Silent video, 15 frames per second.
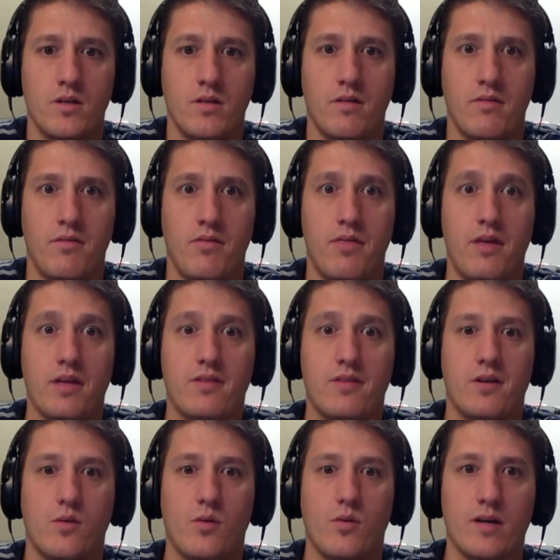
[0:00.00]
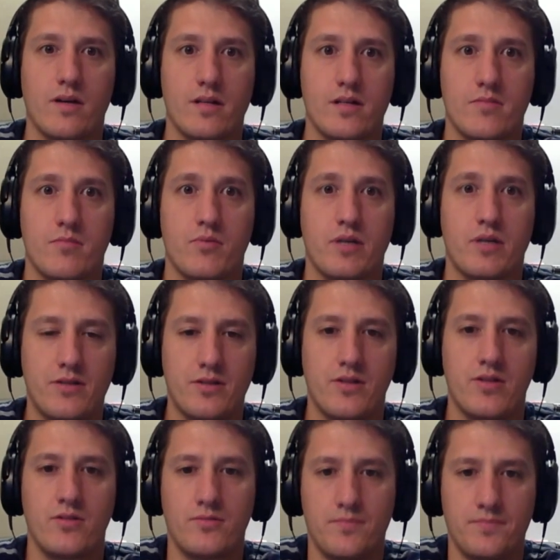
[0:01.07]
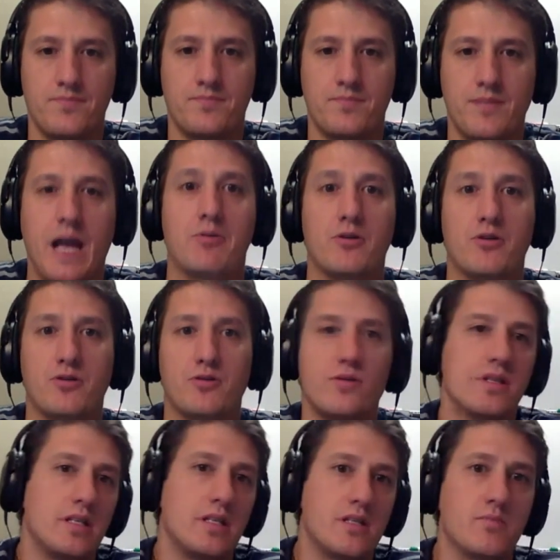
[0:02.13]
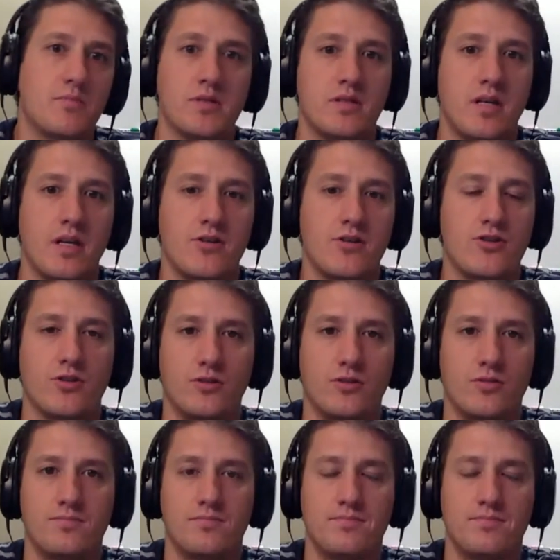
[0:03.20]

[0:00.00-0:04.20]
things that awareness bring to you, opportunities, potential.